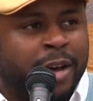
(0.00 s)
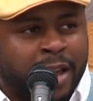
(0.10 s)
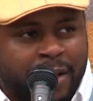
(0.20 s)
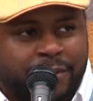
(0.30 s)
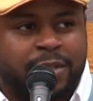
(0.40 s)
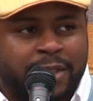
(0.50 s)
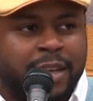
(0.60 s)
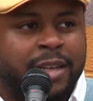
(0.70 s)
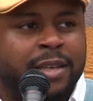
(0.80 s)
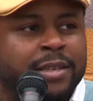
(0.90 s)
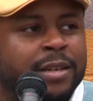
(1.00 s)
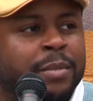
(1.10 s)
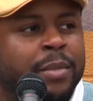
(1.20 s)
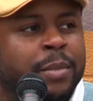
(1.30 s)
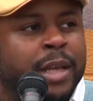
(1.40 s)
efforts that he
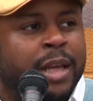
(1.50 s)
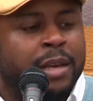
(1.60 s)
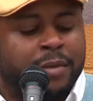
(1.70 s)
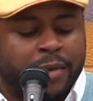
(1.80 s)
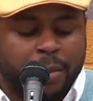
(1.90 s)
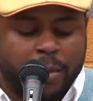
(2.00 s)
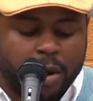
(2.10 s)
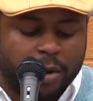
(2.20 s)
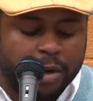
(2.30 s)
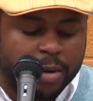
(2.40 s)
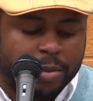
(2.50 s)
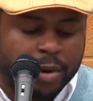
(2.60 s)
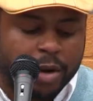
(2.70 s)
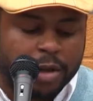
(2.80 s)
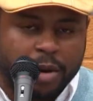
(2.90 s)
began to develop and hone here in
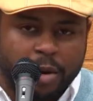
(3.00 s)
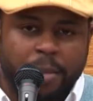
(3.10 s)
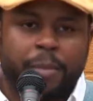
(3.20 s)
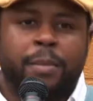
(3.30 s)
Peoria, Illinois.